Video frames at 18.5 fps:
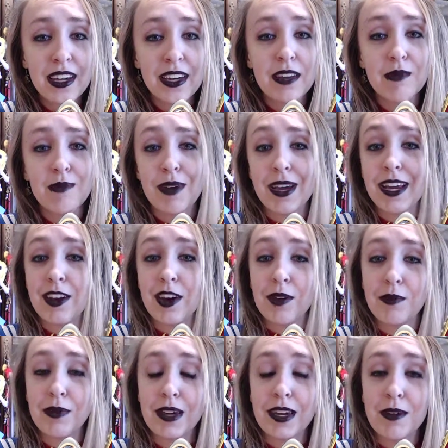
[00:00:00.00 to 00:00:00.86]
It may
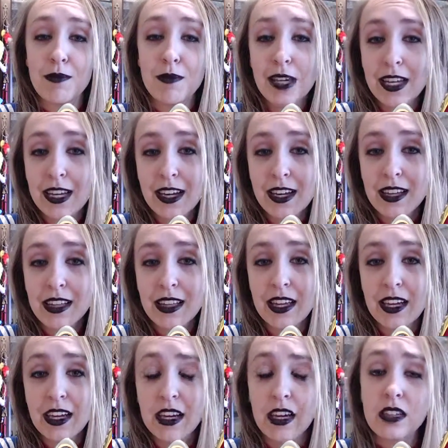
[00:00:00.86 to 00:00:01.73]
not be
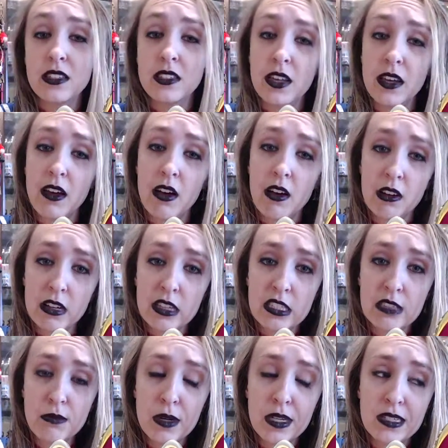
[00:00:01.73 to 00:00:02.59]
immediately because they are
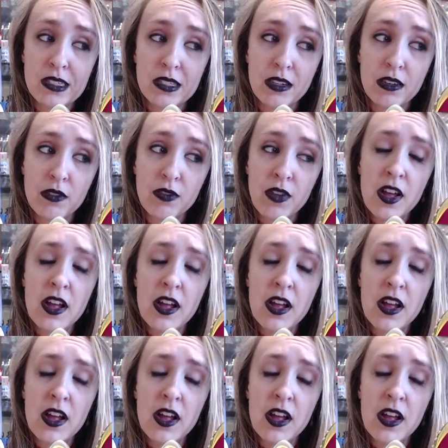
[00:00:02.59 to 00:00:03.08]
expensive.